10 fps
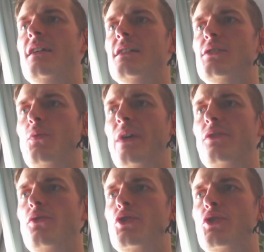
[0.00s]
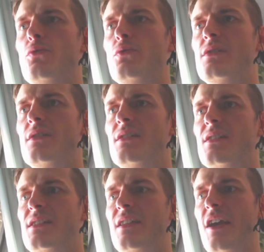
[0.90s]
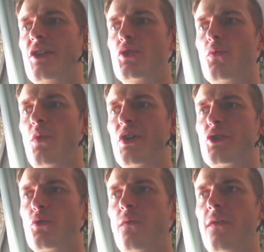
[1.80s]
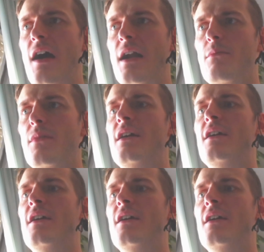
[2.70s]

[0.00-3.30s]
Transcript: So when you choose stage which to farm,